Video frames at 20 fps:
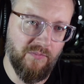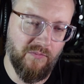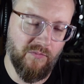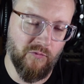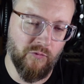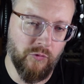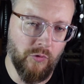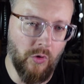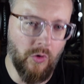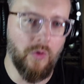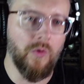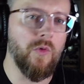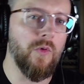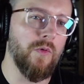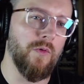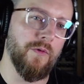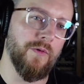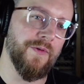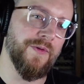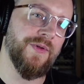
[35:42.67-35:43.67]

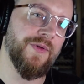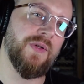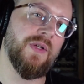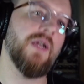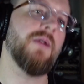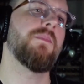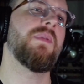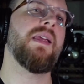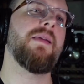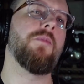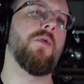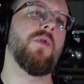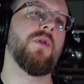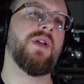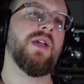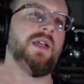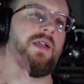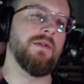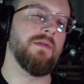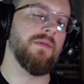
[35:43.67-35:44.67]
roles that people
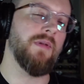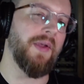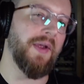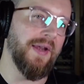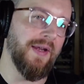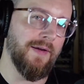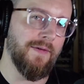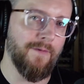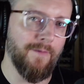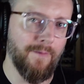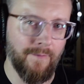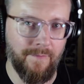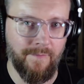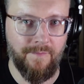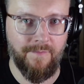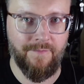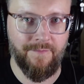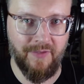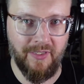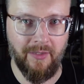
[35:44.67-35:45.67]
can like
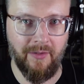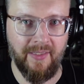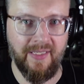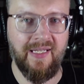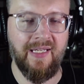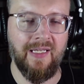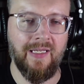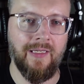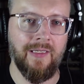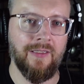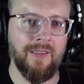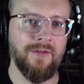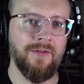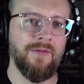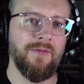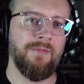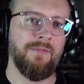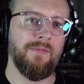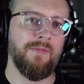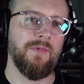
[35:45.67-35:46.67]
fill in,
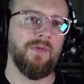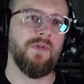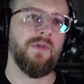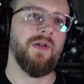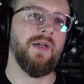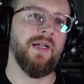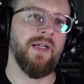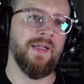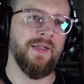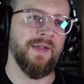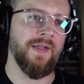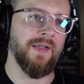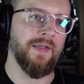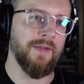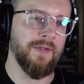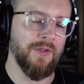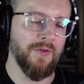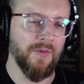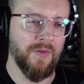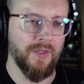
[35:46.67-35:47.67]
and then
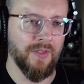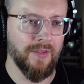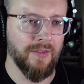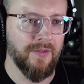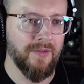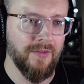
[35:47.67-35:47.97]
you could